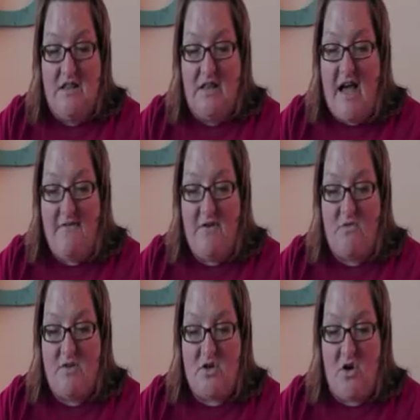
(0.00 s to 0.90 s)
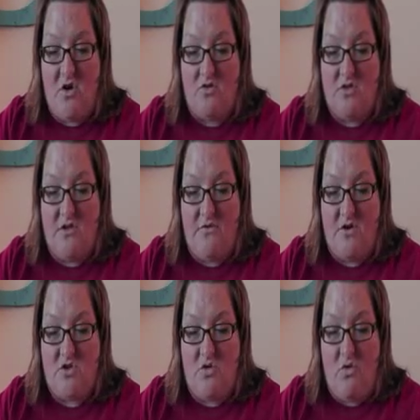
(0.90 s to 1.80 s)
Life had returned to the
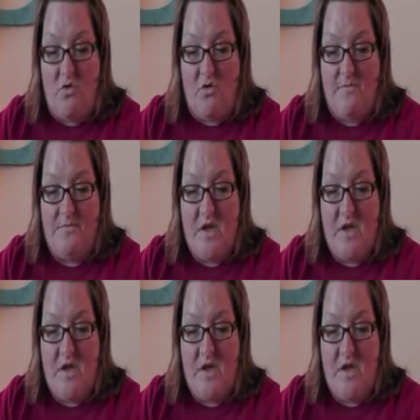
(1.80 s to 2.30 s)
French Quarter.